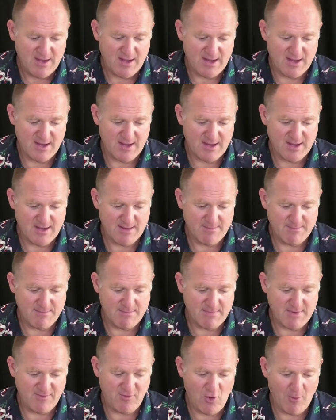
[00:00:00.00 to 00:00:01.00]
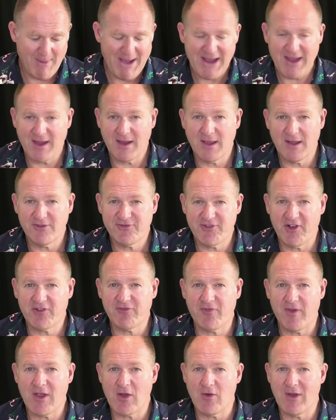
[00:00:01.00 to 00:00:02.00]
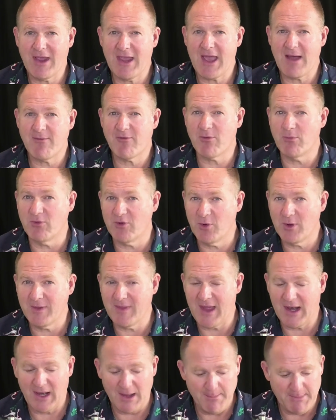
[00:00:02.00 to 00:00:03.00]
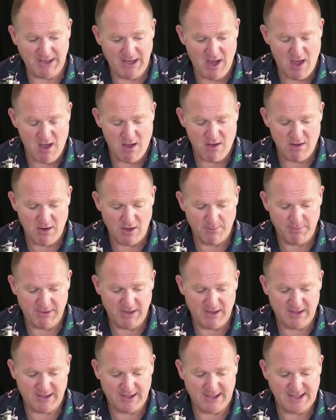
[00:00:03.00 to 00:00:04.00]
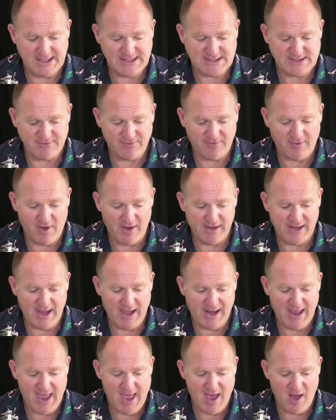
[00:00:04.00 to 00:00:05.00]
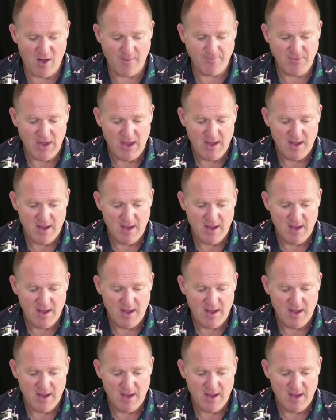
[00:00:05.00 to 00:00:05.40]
Um, if you're making a six-figure income from doing that, let me know. I'd be keen to find out how.